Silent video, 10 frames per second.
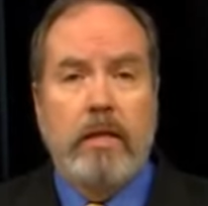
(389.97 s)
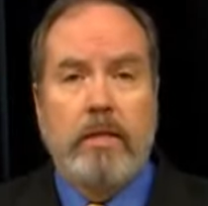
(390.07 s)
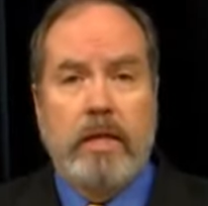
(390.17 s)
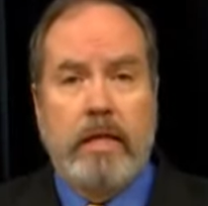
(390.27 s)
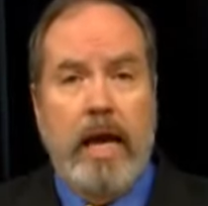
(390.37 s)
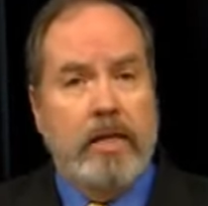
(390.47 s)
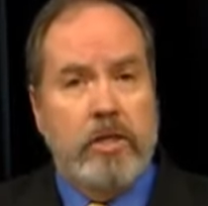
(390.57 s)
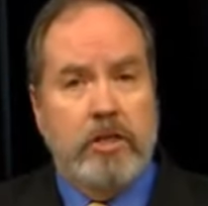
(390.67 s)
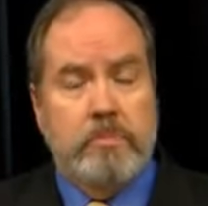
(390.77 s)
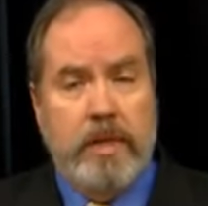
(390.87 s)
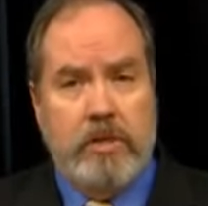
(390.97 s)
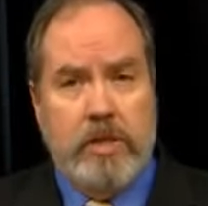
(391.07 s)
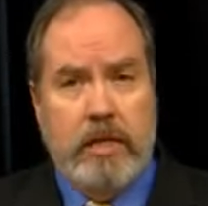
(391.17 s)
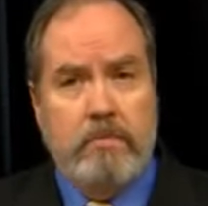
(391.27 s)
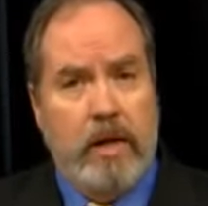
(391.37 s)
the
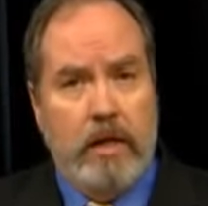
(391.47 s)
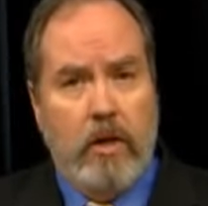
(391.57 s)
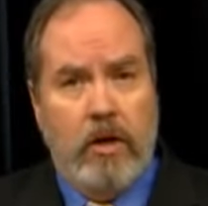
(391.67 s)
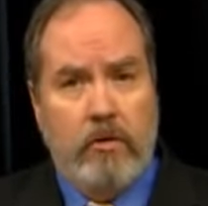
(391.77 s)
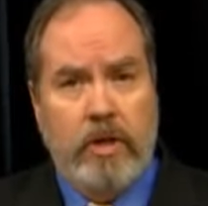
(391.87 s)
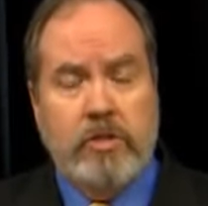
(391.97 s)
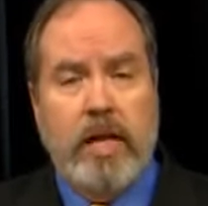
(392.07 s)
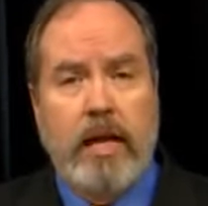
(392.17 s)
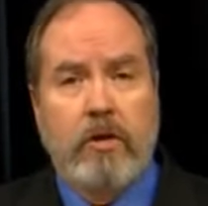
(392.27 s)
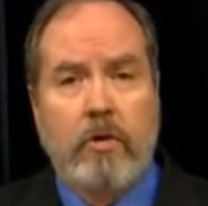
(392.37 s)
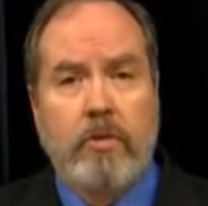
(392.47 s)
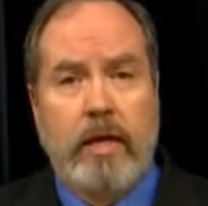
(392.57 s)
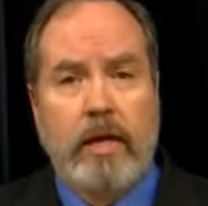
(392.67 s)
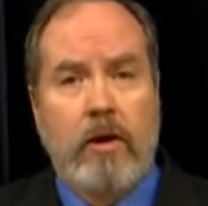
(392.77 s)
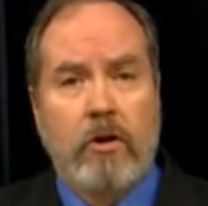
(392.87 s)
HSBC money laundering scandal
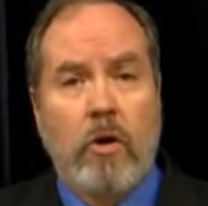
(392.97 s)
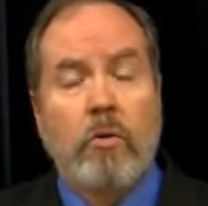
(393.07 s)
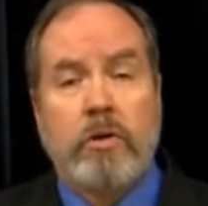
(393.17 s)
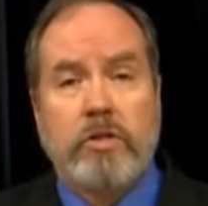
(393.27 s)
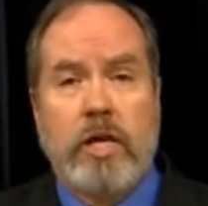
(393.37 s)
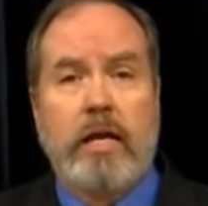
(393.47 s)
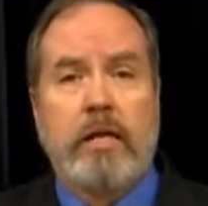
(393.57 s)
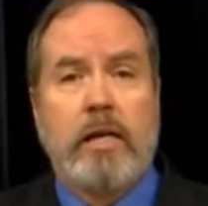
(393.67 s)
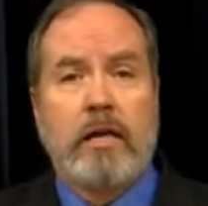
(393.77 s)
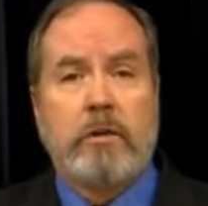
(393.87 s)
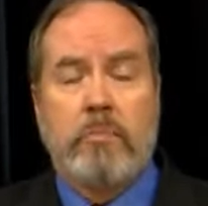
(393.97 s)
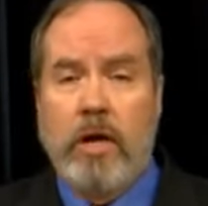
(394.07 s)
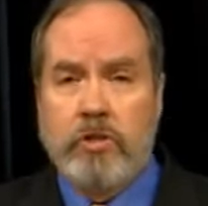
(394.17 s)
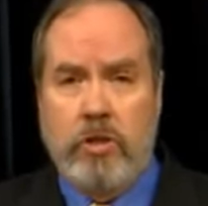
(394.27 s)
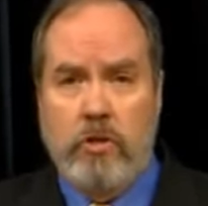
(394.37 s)
that Eric Holder decided not to
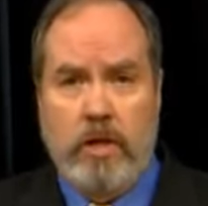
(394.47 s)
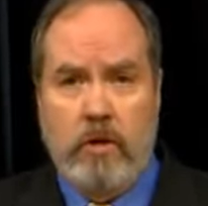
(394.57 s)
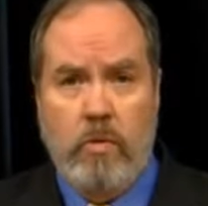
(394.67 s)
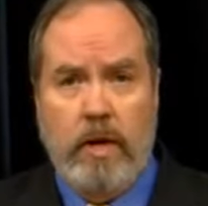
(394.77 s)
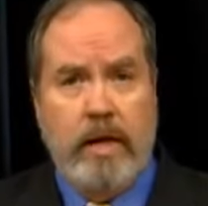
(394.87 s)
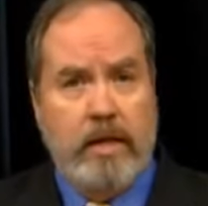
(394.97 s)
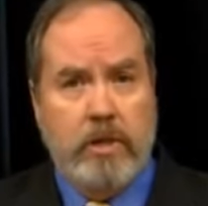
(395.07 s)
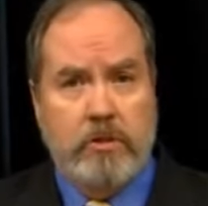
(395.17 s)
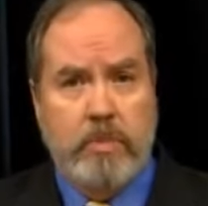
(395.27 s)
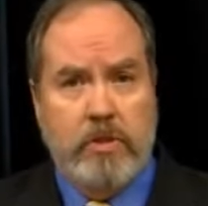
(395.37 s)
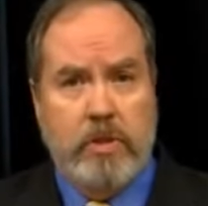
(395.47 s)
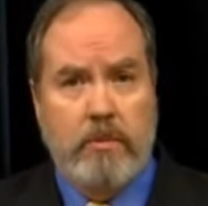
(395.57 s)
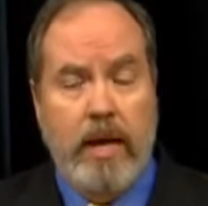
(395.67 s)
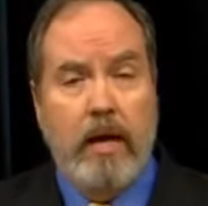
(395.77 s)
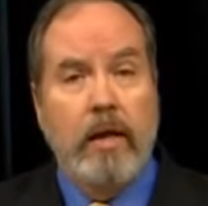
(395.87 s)
prosecute anyone at HSBC
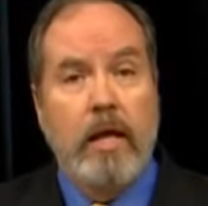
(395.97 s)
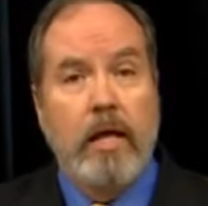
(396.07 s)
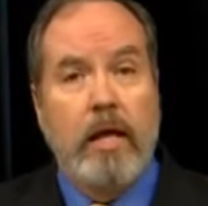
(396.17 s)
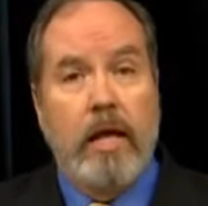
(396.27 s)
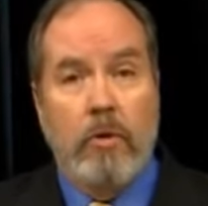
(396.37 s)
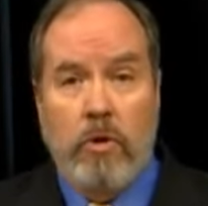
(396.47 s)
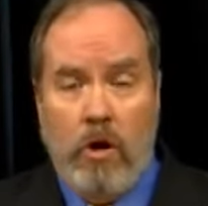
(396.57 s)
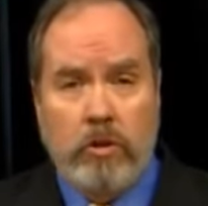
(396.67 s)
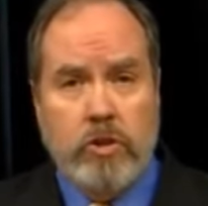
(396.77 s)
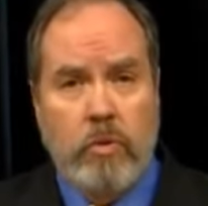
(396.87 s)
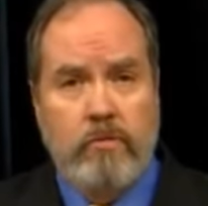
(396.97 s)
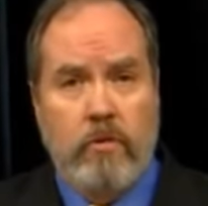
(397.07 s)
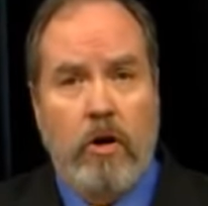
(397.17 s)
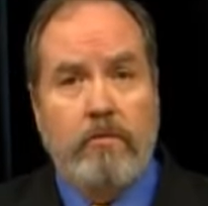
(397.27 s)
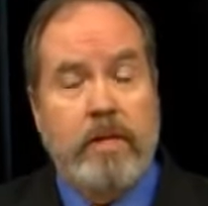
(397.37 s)
about, it also
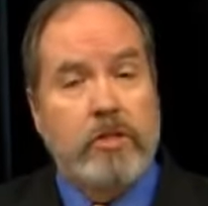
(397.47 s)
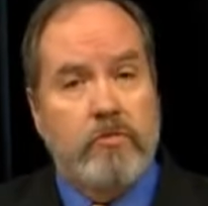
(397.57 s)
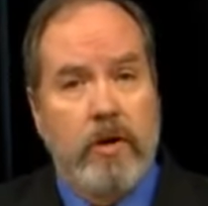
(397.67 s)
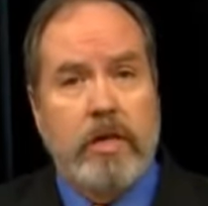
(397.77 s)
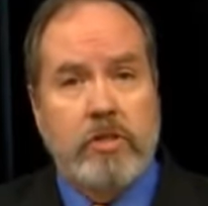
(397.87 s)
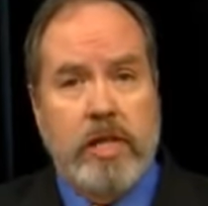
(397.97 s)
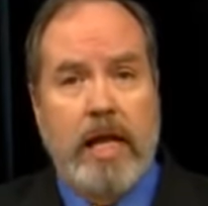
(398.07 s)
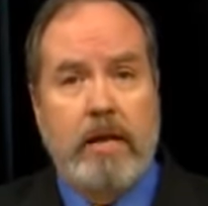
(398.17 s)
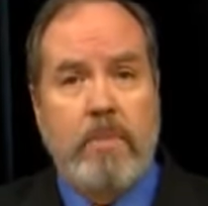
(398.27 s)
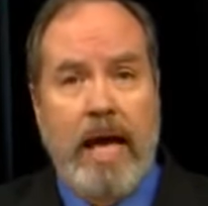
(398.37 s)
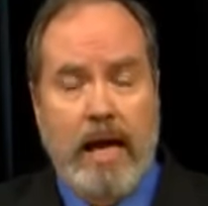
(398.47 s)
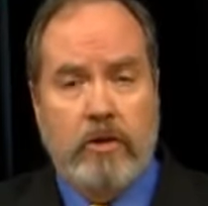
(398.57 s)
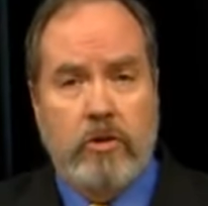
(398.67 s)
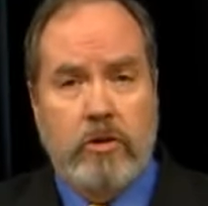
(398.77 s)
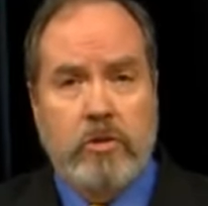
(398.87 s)
involved these very same
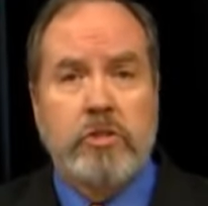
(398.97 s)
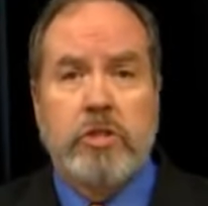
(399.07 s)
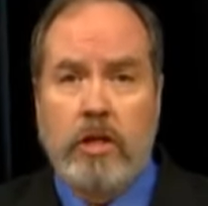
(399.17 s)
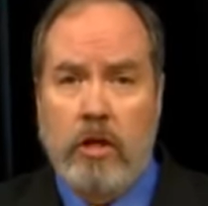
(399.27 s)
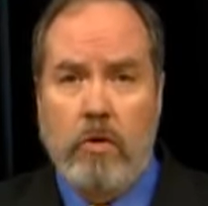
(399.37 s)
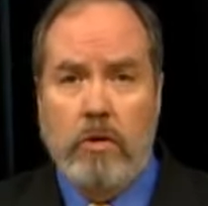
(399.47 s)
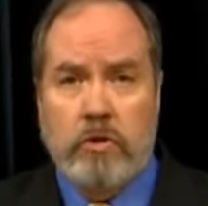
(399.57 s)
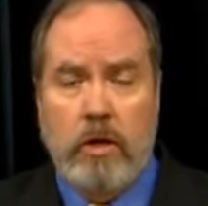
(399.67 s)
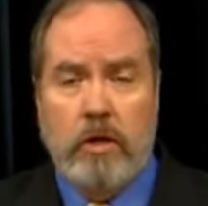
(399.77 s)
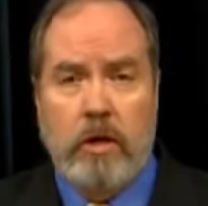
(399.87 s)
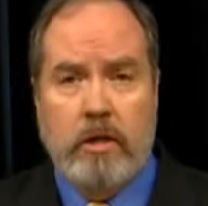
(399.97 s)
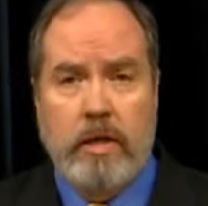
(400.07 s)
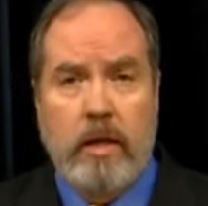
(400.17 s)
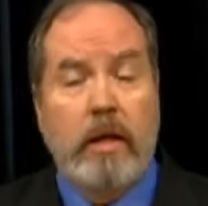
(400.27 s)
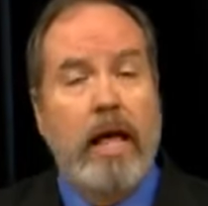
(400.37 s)
actors, the Sinaloa drug
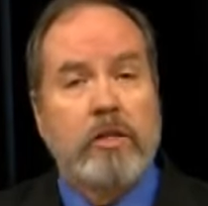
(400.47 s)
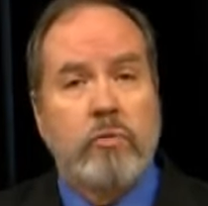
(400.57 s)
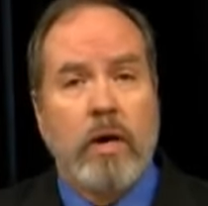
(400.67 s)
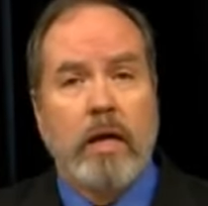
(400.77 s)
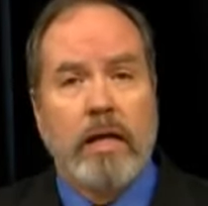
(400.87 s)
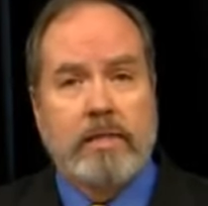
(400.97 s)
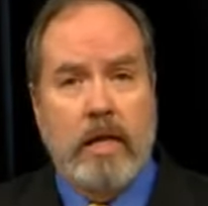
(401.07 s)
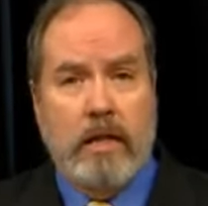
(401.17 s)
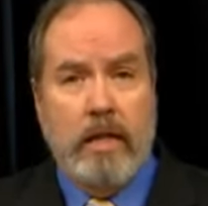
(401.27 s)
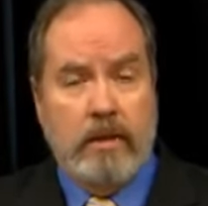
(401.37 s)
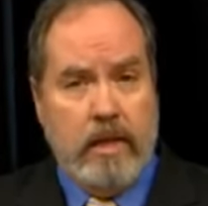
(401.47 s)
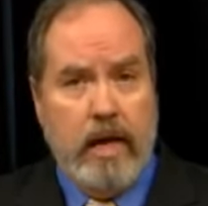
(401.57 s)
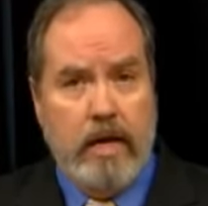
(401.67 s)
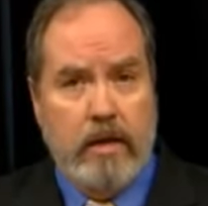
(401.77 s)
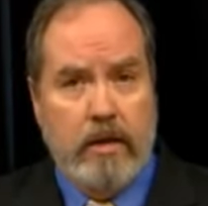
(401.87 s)
cartel as well as Al,
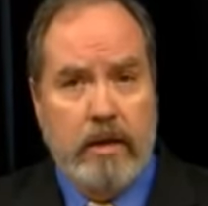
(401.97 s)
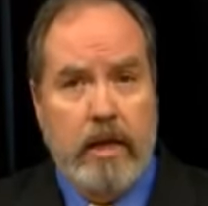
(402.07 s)
Qaeda.